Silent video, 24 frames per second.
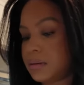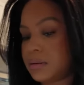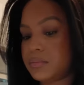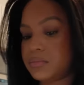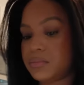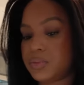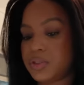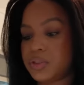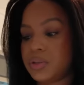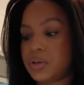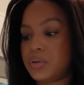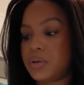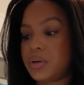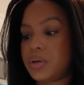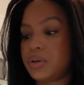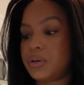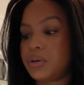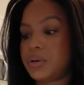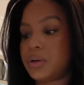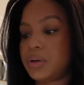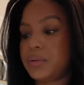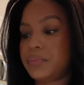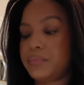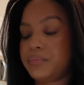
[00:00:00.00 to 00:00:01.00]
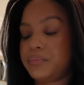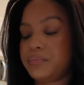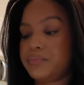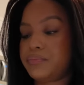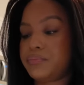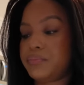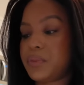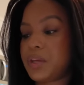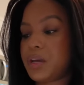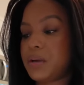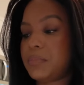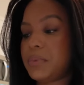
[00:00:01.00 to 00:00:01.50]
I'm so hungry.
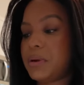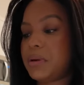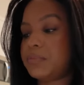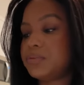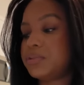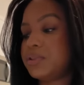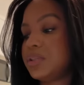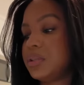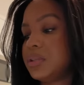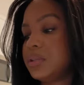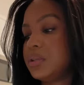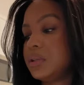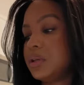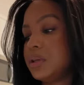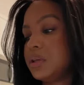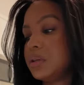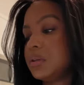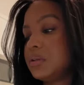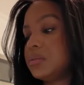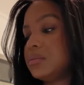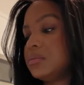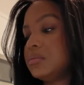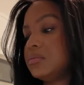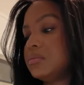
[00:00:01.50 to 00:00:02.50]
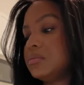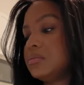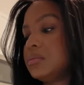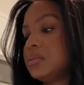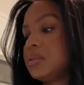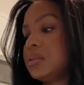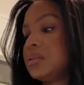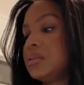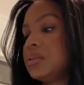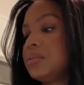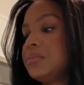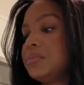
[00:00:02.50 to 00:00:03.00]
I probably should eat like a
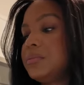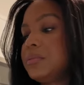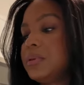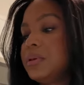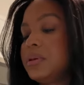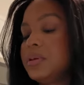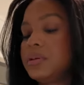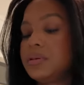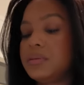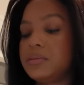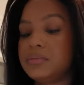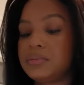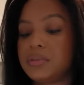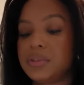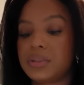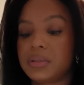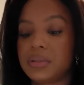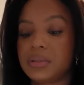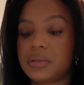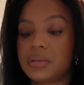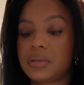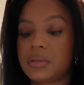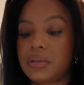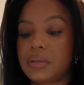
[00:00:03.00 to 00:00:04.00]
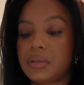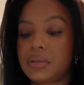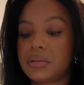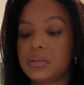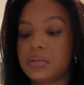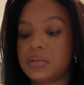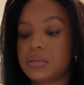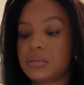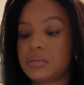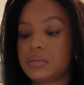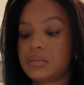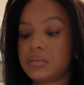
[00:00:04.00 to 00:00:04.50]
slippery elm just in
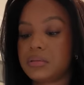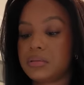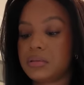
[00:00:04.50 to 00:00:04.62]
case.